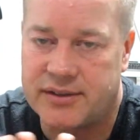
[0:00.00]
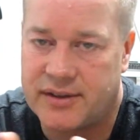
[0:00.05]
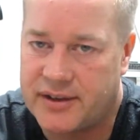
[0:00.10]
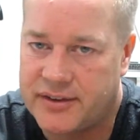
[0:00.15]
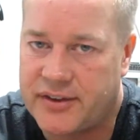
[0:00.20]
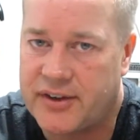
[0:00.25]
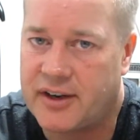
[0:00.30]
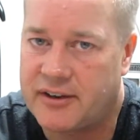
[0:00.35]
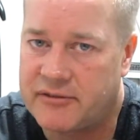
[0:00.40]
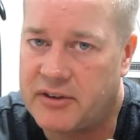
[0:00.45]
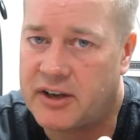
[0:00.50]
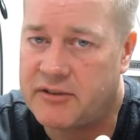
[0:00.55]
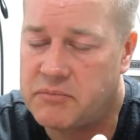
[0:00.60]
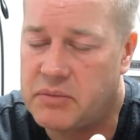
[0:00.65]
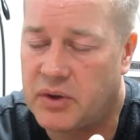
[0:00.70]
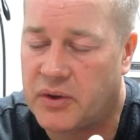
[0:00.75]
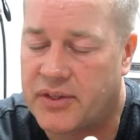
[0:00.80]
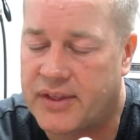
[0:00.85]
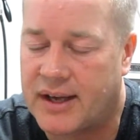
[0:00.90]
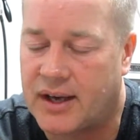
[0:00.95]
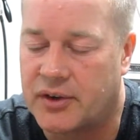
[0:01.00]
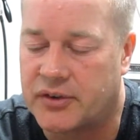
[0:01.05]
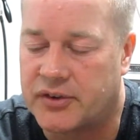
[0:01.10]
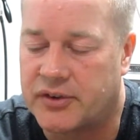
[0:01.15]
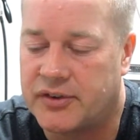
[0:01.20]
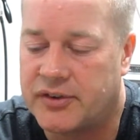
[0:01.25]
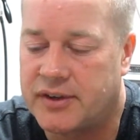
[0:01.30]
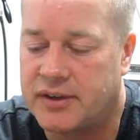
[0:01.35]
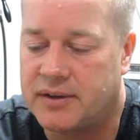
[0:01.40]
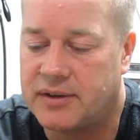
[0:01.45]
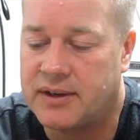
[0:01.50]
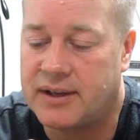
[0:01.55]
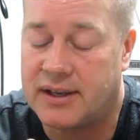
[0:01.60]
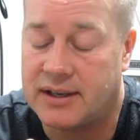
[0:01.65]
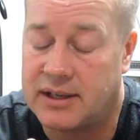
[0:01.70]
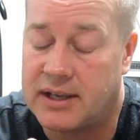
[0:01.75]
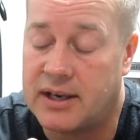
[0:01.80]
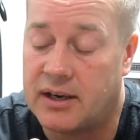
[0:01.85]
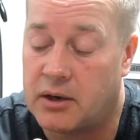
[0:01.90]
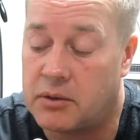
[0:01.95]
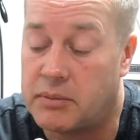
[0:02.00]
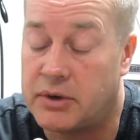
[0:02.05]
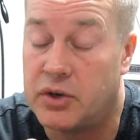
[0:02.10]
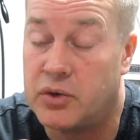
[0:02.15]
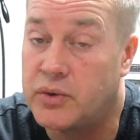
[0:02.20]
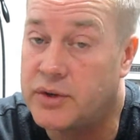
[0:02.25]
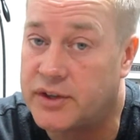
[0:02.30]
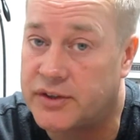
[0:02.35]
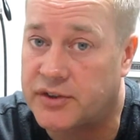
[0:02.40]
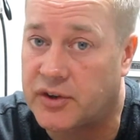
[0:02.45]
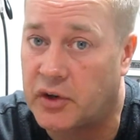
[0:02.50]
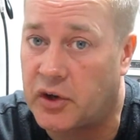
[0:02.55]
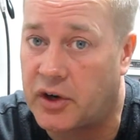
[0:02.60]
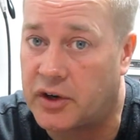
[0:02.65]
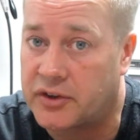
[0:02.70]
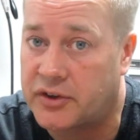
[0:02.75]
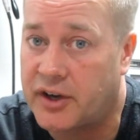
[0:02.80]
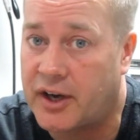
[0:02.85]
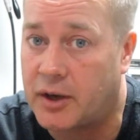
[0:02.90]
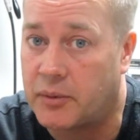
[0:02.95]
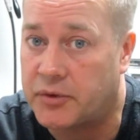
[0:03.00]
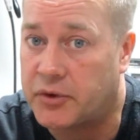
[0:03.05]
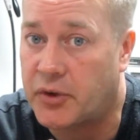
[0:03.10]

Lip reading: and I said I've built thousands, and again I've been doing this a long time,